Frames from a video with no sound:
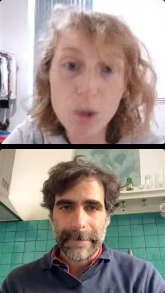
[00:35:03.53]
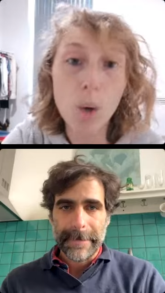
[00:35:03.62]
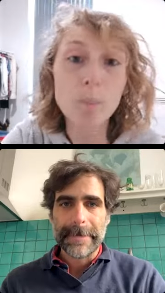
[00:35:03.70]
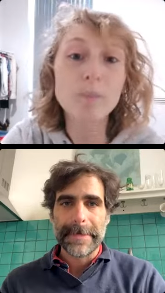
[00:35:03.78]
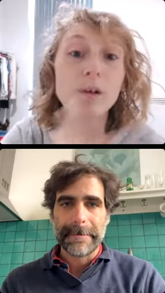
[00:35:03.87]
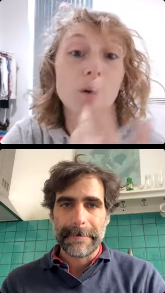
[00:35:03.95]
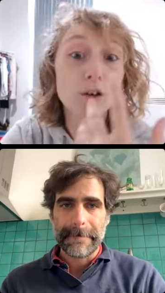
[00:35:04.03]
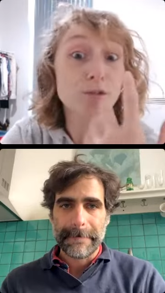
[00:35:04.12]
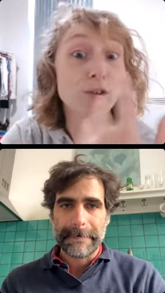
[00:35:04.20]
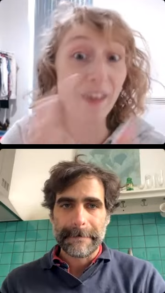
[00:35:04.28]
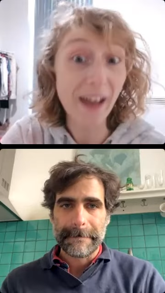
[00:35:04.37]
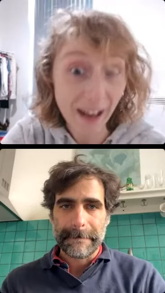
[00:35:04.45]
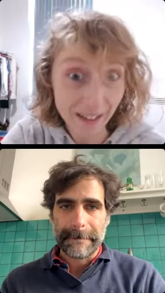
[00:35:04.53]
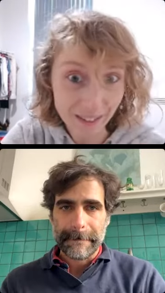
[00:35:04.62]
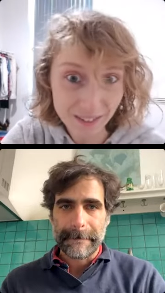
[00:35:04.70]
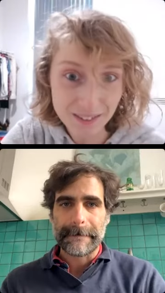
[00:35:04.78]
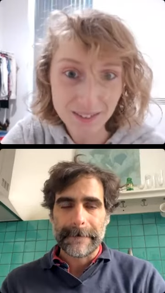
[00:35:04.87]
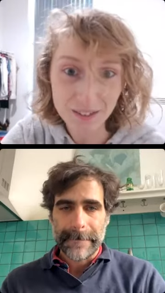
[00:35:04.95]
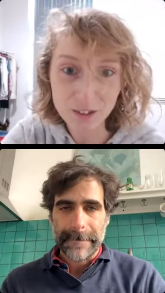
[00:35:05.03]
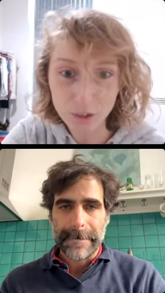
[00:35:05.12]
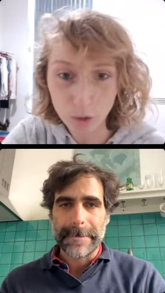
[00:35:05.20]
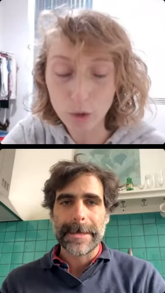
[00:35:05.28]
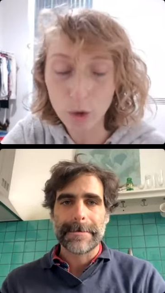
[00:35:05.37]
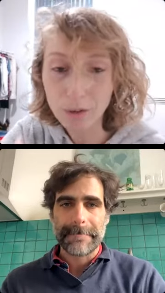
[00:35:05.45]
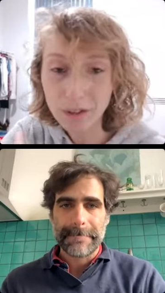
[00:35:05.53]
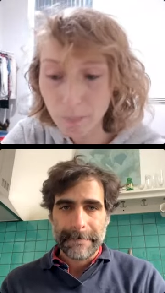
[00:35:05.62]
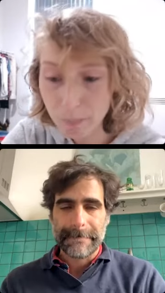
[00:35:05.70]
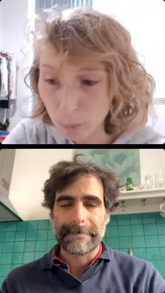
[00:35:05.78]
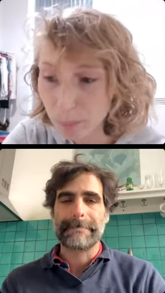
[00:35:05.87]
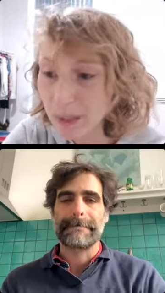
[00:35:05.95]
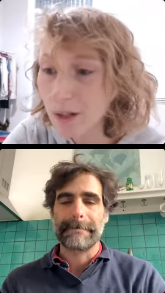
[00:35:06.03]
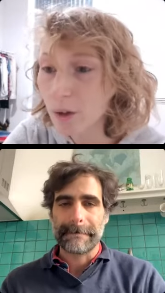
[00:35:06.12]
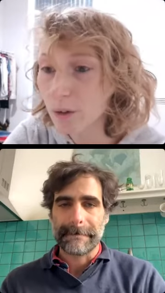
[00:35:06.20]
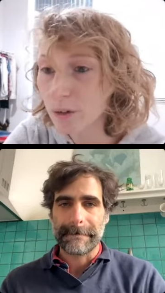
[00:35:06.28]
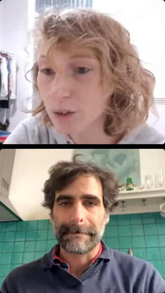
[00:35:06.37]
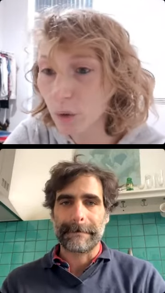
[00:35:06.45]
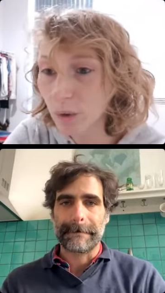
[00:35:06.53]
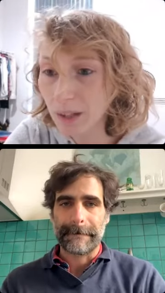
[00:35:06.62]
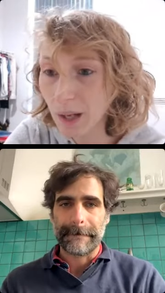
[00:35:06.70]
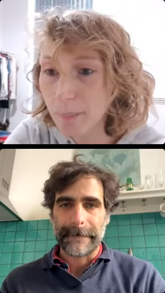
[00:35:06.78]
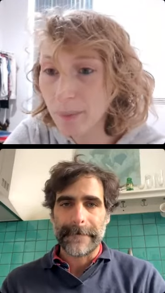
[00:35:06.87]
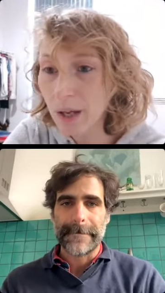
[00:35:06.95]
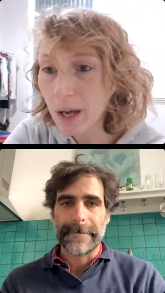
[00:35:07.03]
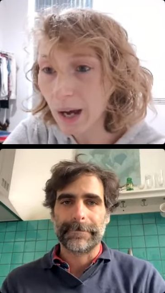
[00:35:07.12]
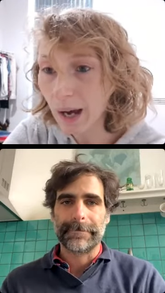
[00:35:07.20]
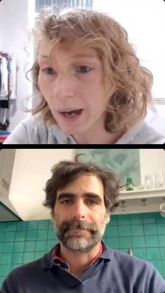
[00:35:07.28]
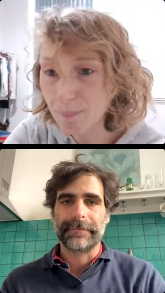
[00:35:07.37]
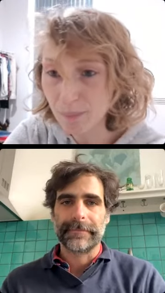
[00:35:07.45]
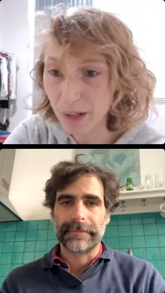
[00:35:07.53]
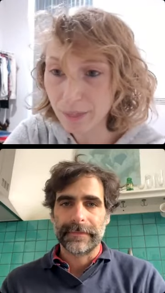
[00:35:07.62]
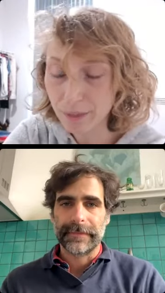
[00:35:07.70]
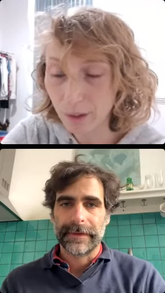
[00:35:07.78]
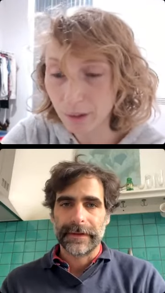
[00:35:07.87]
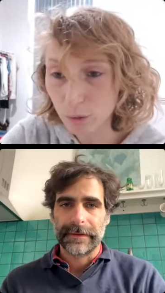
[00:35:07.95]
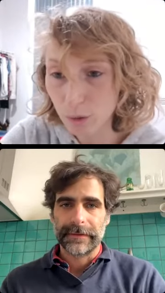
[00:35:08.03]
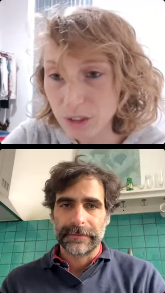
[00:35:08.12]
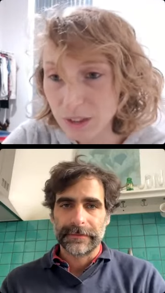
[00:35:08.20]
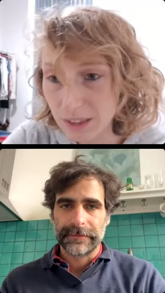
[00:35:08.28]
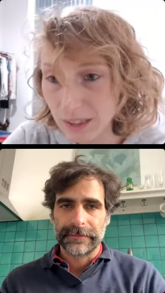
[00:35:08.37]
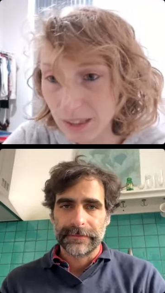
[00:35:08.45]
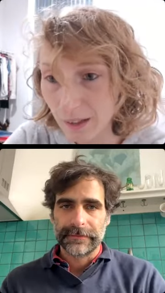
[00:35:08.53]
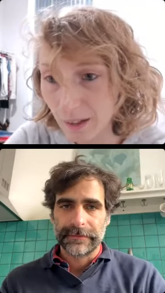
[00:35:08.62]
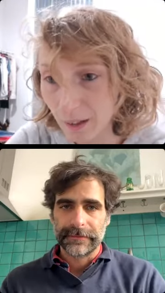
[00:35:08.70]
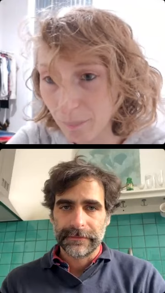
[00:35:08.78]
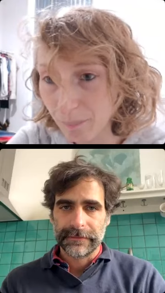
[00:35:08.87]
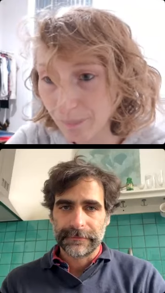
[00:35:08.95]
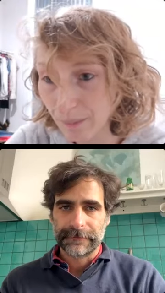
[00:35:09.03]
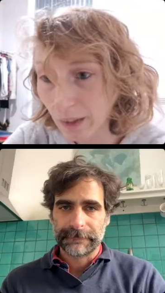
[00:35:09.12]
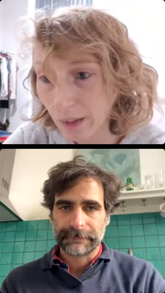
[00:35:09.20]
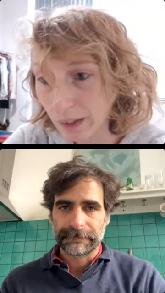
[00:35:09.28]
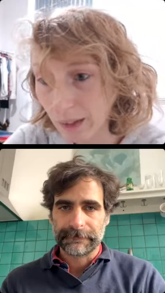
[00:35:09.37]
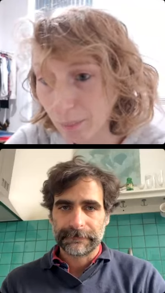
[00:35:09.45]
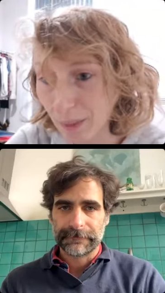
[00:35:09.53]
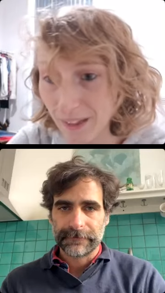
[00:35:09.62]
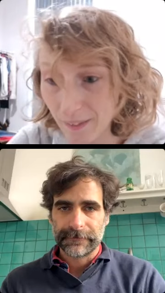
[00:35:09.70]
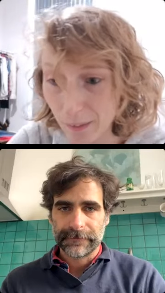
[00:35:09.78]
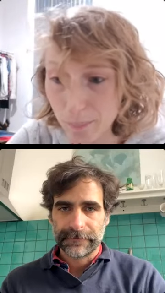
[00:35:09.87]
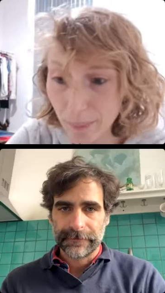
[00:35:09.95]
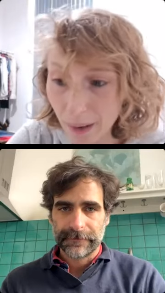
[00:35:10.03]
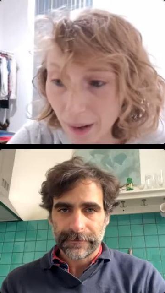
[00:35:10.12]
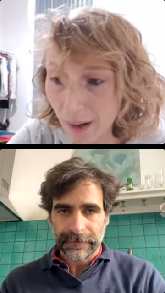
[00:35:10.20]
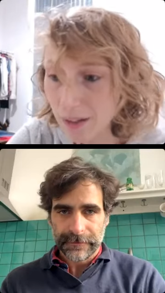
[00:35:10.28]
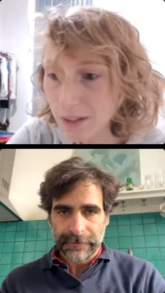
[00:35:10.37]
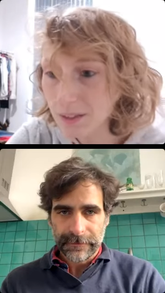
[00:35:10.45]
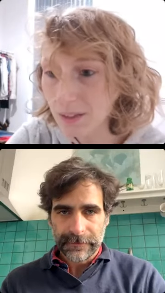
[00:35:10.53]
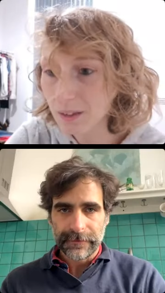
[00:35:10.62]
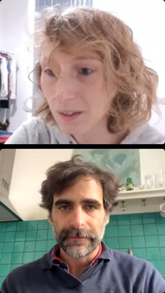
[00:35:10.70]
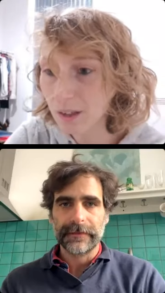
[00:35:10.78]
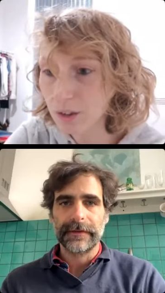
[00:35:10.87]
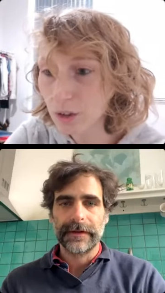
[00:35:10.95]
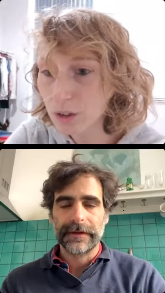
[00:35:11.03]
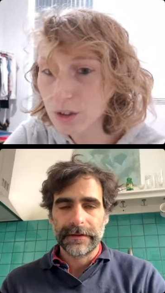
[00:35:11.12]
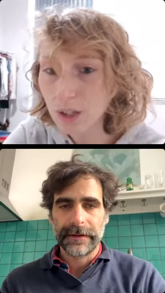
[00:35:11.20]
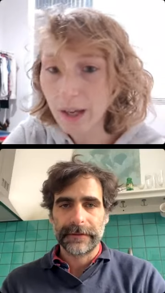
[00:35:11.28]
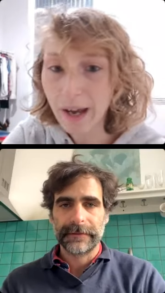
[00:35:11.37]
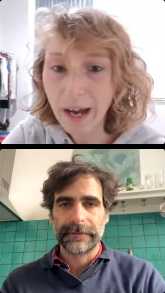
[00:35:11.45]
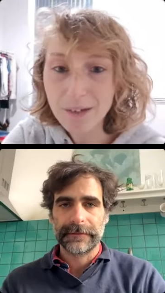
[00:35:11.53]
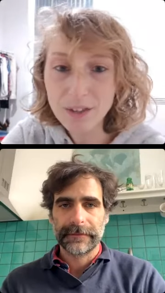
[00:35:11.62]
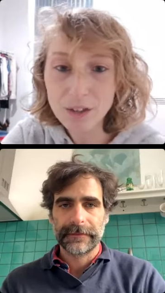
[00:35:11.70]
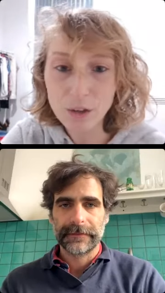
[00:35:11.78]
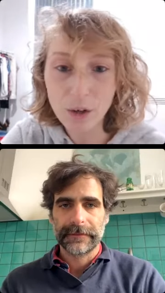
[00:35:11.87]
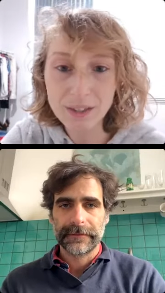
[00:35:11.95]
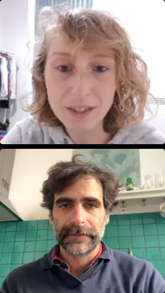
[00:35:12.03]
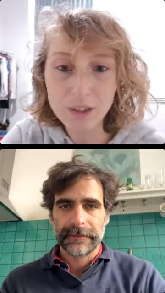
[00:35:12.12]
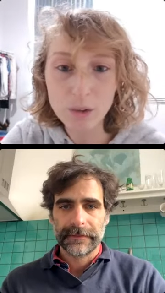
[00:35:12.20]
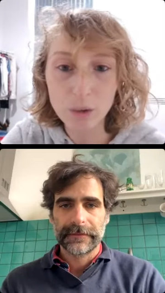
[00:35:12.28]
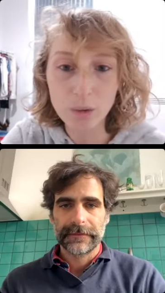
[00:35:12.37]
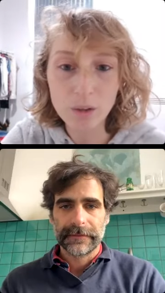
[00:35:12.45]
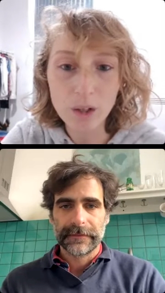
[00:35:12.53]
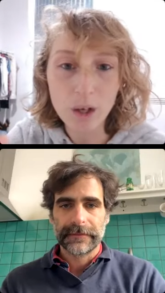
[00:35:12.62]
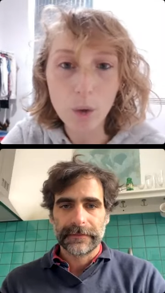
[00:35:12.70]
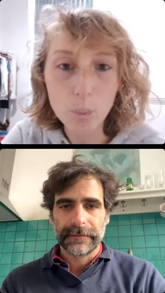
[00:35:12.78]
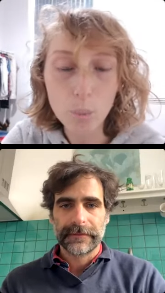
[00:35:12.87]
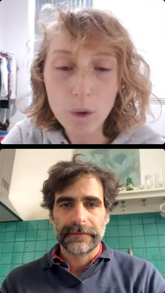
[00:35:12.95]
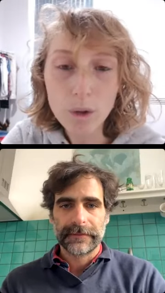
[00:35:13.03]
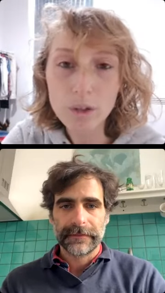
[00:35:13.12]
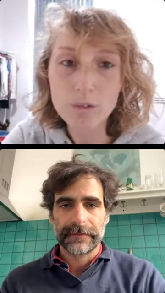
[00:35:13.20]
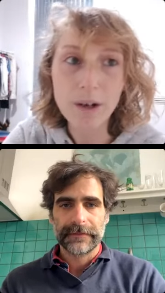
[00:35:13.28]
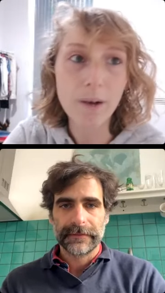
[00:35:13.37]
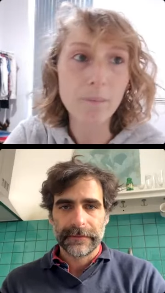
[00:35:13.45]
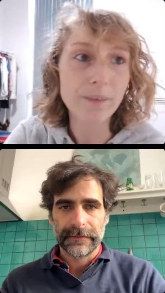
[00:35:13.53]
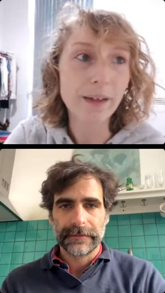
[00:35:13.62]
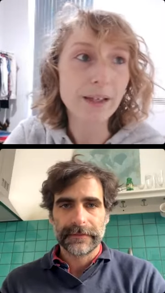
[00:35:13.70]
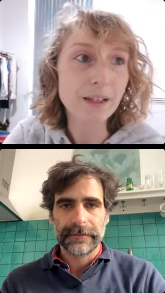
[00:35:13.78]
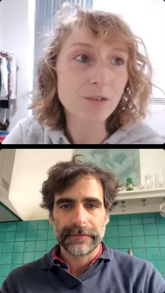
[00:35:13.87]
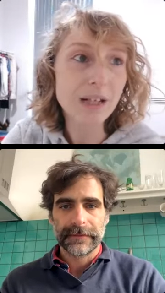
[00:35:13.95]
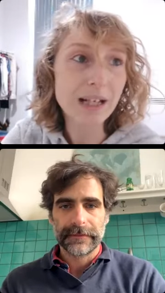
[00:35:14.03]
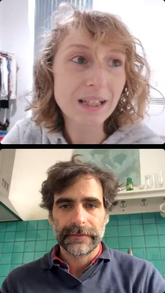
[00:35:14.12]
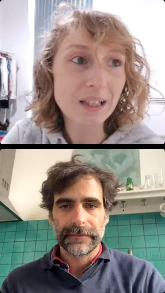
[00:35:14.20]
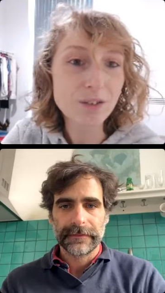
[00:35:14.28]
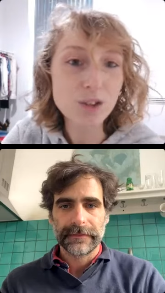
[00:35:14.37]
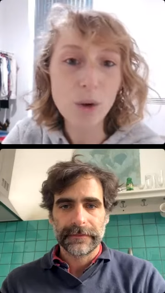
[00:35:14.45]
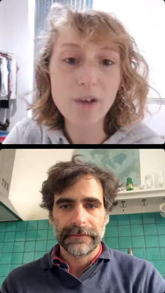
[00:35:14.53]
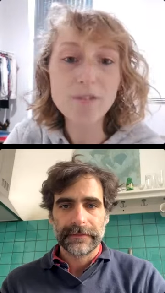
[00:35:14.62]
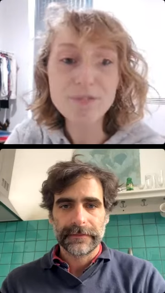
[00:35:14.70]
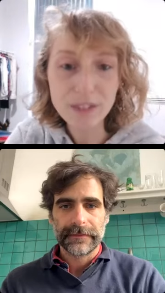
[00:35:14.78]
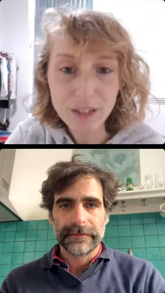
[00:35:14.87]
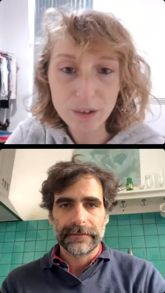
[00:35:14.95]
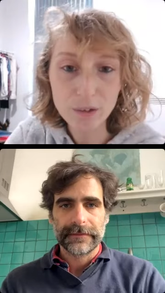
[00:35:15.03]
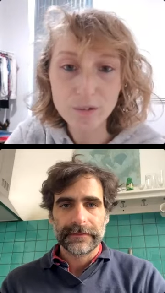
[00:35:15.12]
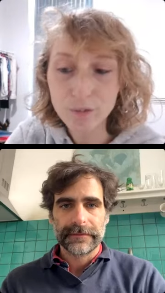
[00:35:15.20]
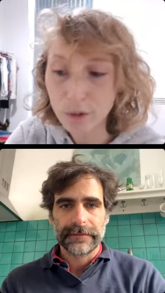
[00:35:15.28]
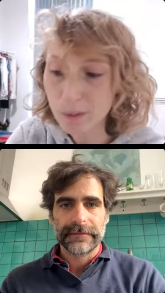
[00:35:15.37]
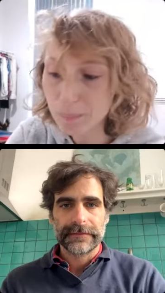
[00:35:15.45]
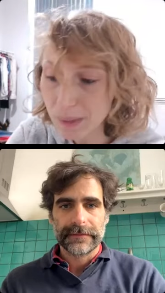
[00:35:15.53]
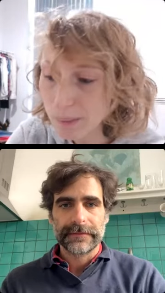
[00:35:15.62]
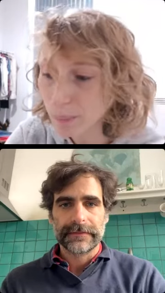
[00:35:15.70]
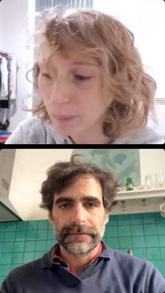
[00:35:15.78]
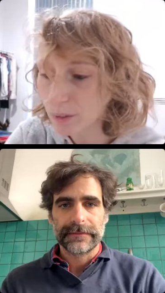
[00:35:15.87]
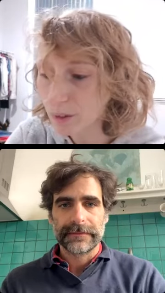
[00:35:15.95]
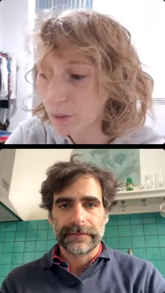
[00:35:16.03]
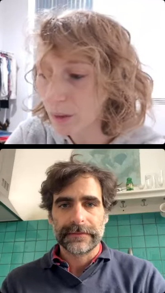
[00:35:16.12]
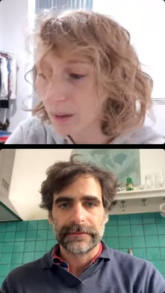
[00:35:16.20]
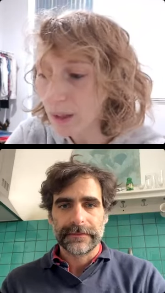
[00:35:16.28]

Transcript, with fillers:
Speaker 1: come for the hikes, you know, going up to Picos, going up across the El Valle del Pas, and just having, you know, a general walk around. It really gives you a feel for the people. You know,